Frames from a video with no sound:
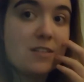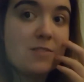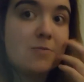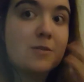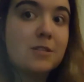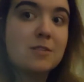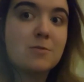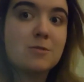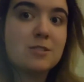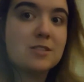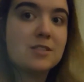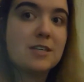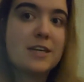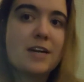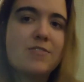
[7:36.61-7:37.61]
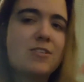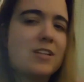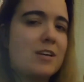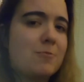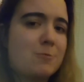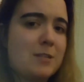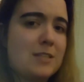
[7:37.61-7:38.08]
And we were just after
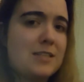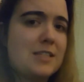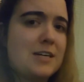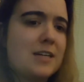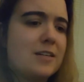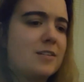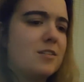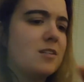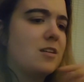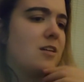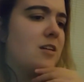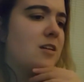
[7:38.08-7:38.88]
that really tired.